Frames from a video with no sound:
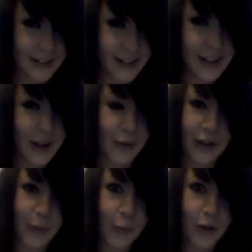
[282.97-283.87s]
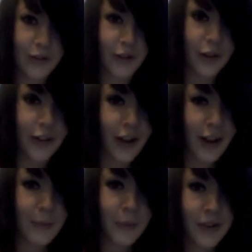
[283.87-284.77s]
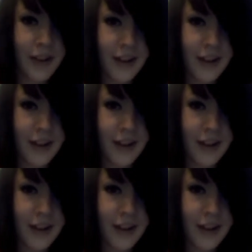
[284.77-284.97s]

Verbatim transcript: Like I've had some really fun times.